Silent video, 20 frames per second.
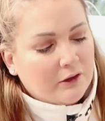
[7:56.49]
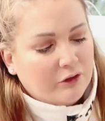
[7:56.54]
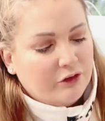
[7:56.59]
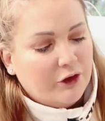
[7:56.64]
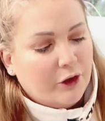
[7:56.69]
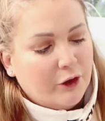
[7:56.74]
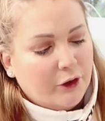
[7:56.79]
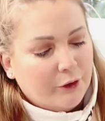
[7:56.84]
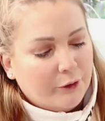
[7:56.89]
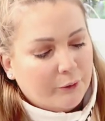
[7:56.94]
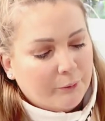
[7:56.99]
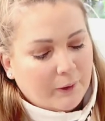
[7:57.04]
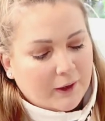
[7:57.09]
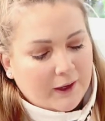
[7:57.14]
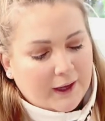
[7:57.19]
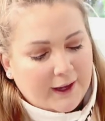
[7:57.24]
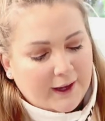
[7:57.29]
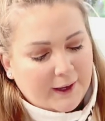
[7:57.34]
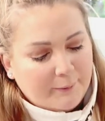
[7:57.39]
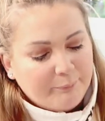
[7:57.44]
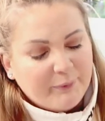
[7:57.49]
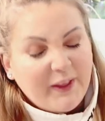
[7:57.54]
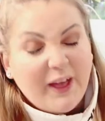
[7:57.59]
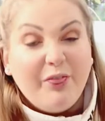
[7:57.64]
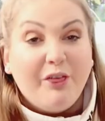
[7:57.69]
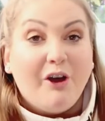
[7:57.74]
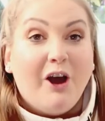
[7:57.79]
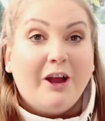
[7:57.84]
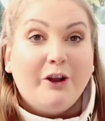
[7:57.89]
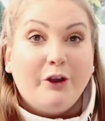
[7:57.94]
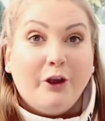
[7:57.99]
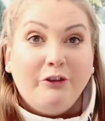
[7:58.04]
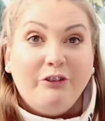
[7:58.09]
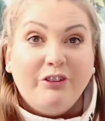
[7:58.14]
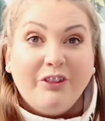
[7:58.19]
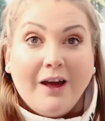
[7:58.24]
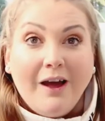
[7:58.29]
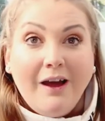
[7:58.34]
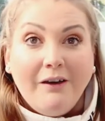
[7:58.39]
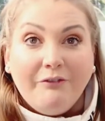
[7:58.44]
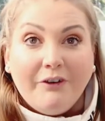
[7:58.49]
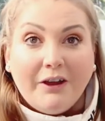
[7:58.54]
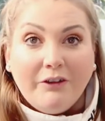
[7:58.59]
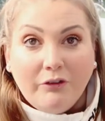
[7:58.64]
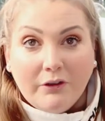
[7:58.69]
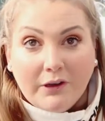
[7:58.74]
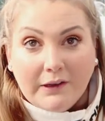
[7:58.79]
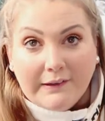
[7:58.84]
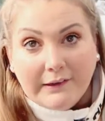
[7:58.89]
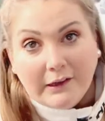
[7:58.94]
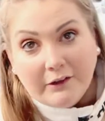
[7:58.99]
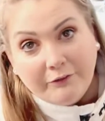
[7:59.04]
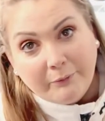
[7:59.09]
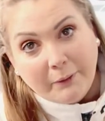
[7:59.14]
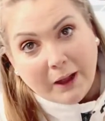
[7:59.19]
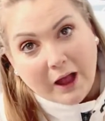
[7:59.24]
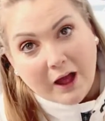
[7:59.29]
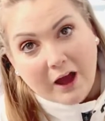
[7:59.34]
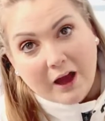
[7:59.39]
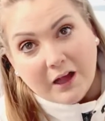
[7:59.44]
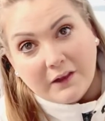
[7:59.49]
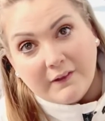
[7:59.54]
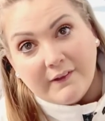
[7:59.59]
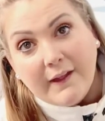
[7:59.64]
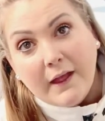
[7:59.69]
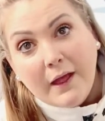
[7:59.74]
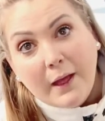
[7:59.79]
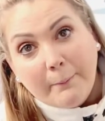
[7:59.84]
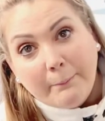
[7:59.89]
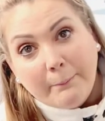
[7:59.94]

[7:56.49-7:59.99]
So I thought I'd go to the card factory this year for my cards.